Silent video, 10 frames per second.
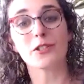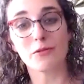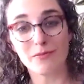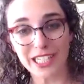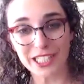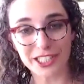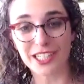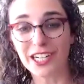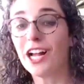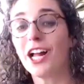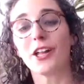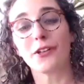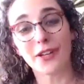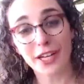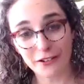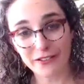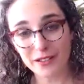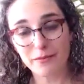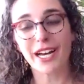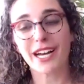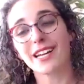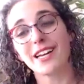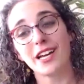you measure, you get your feedback,